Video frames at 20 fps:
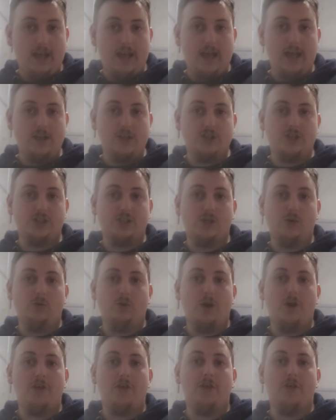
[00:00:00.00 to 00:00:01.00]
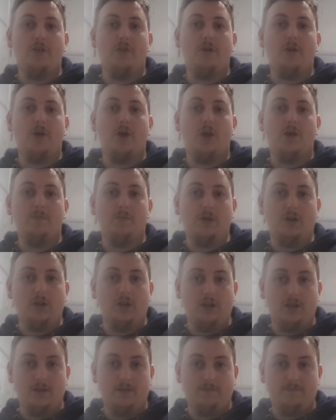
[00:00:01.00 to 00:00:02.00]
and solar
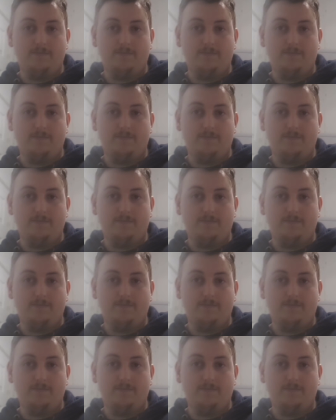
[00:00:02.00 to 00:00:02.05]
thermal.